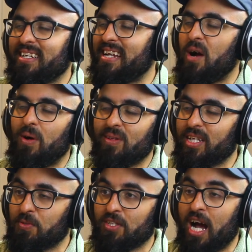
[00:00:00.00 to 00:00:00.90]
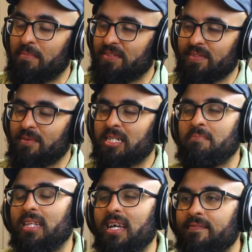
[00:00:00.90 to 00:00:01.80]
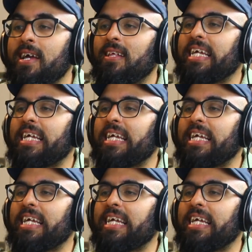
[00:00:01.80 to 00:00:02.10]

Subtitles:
and now I'll get those comments for the rest of my life. Yeah.